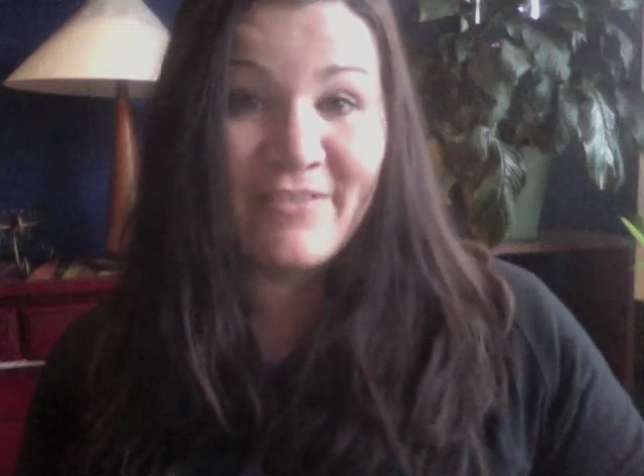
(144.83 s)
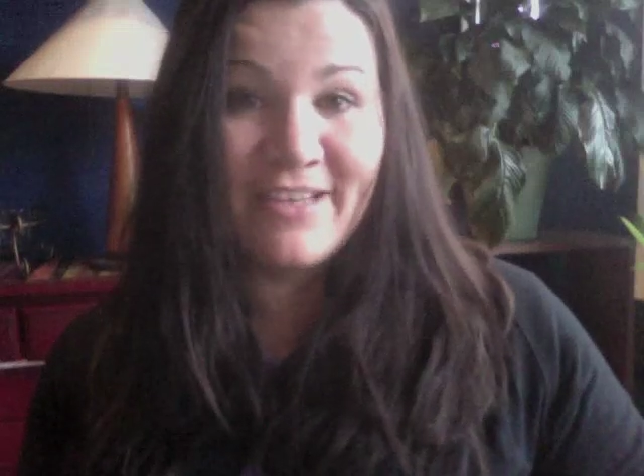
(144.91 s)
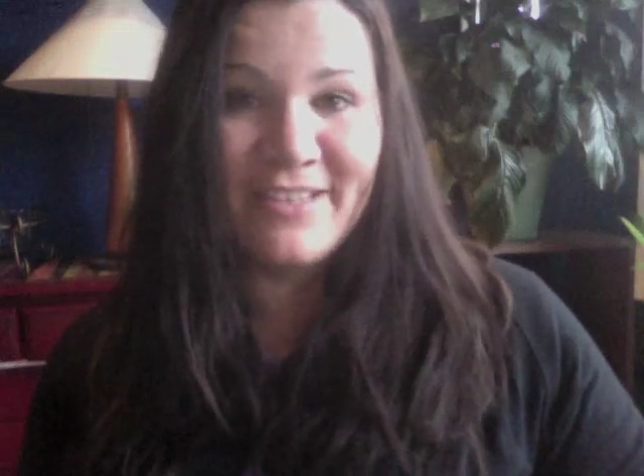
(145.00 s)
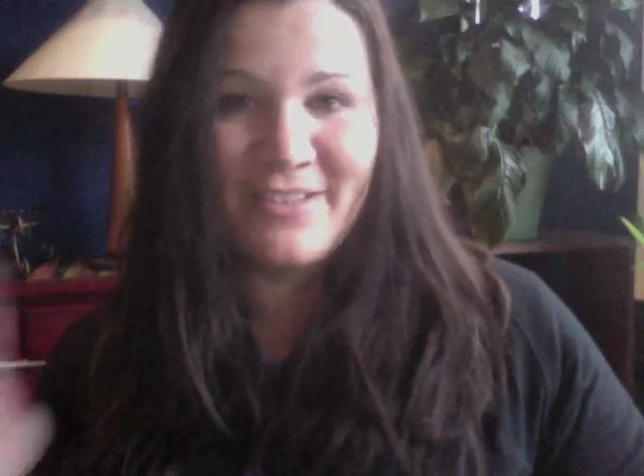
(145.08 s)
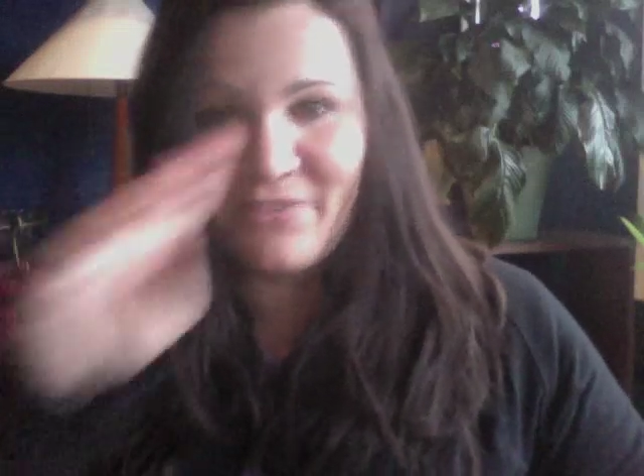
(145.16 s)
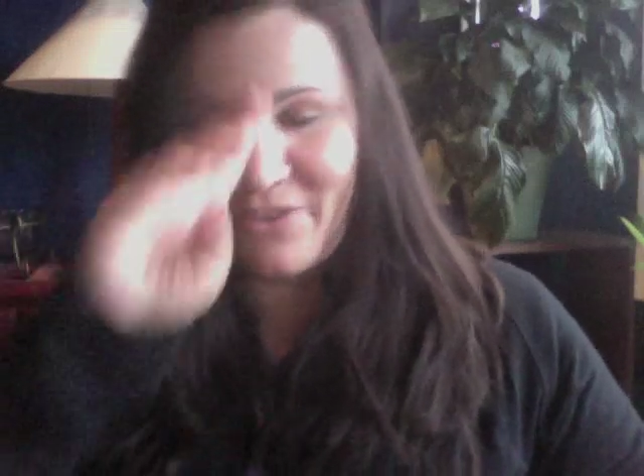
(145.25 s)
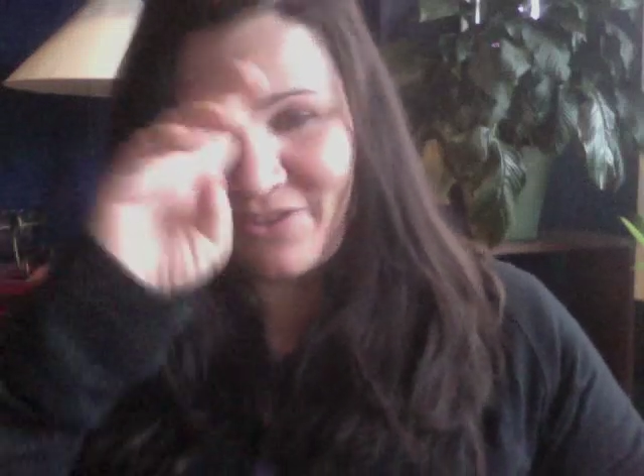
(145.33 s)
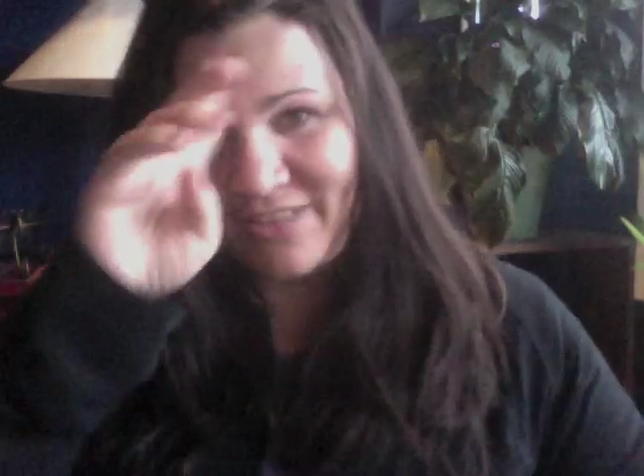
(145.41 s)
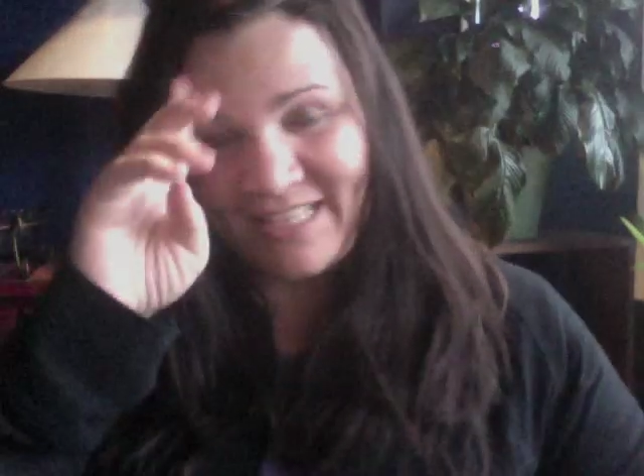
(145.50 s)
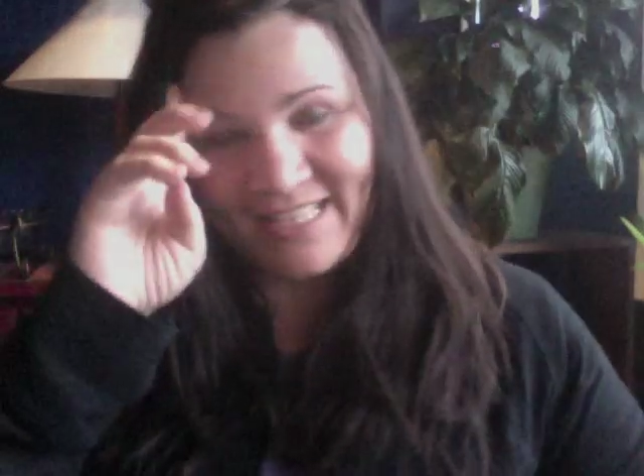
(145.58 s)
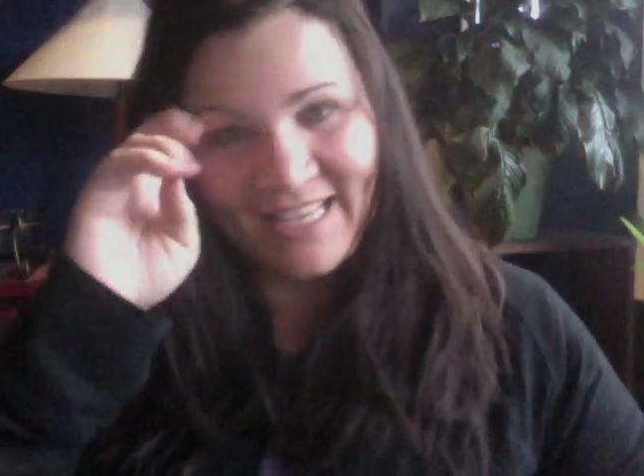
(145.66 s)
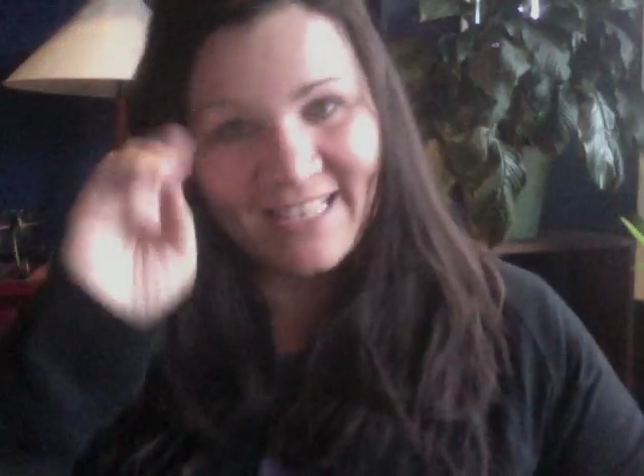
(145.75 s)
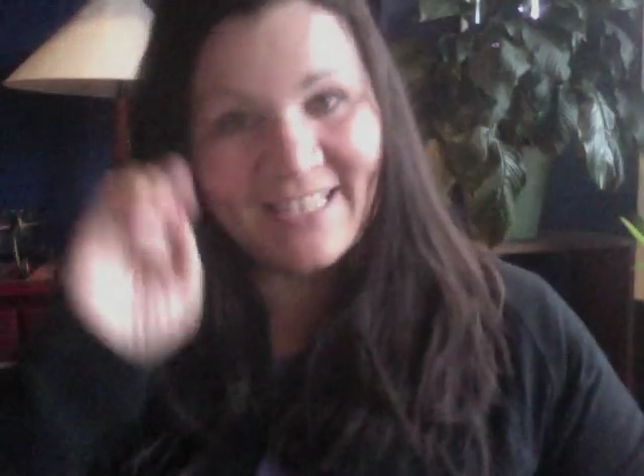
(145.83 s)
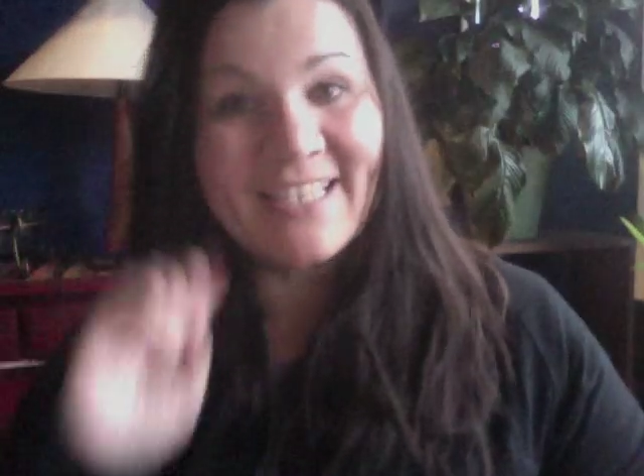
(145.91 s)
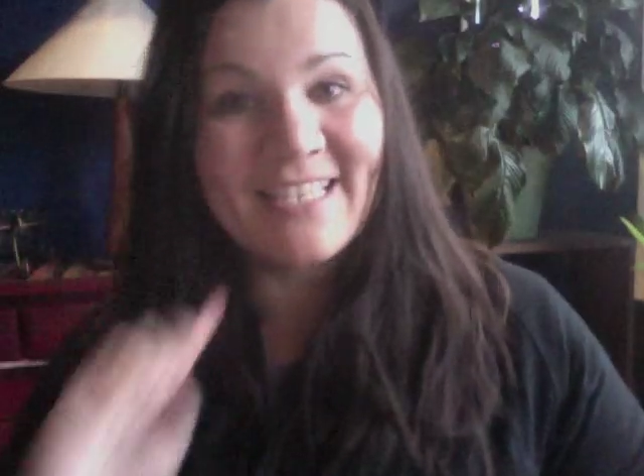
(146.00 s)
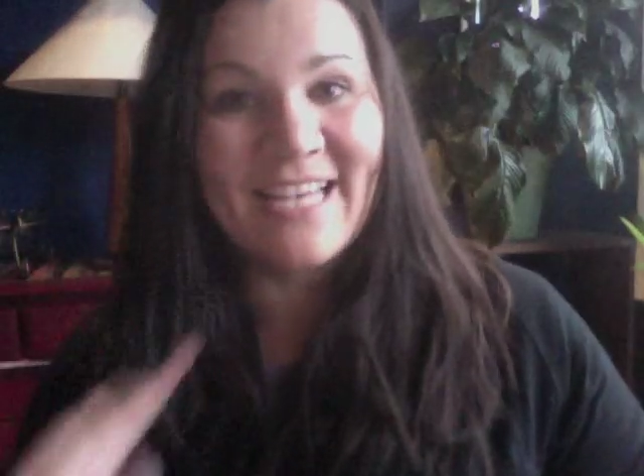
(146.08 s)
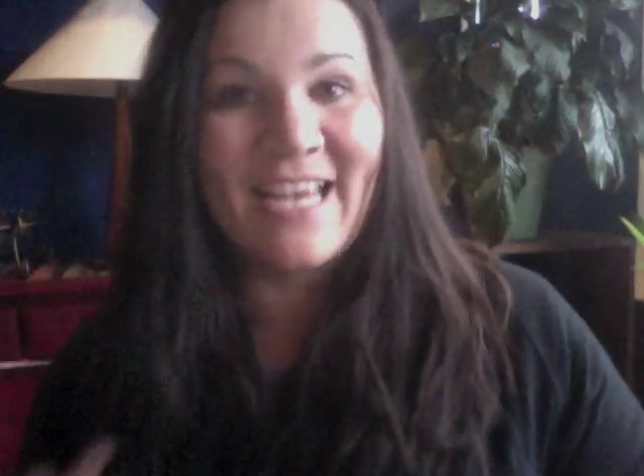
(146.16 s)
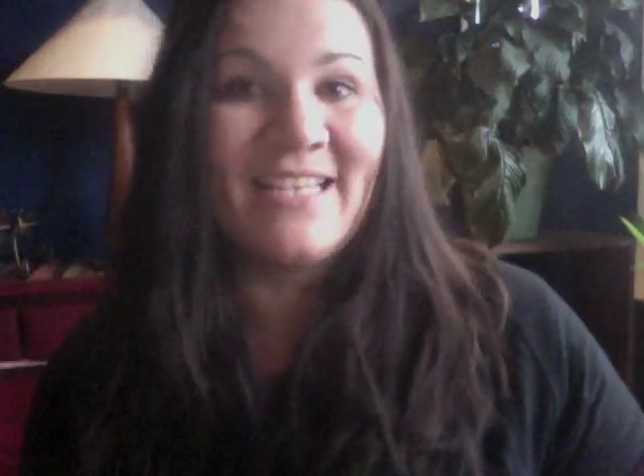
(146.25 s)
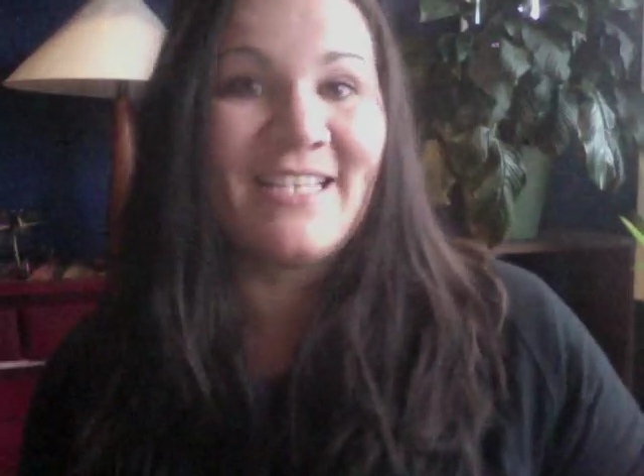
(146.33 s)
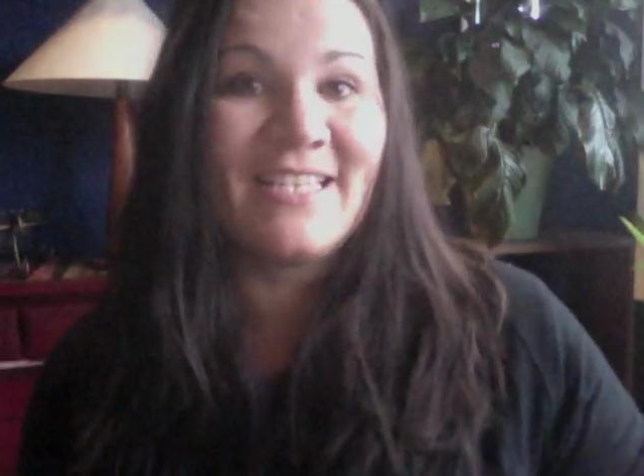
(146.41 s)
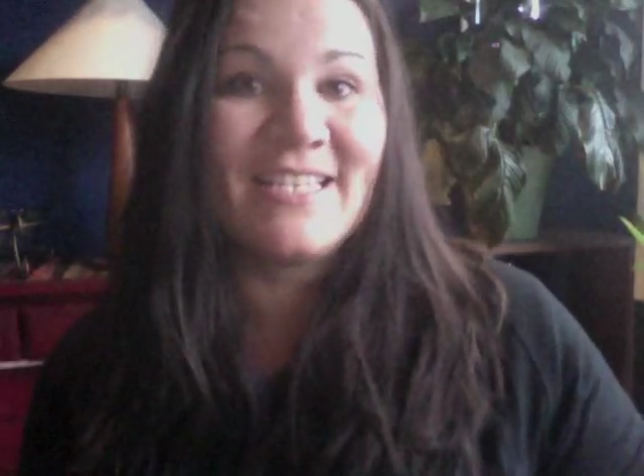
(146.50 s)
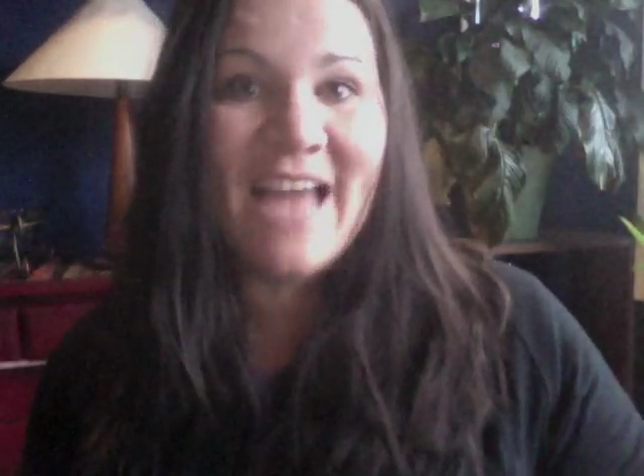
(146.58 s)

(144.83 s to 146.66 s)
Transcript: evidence of your success today does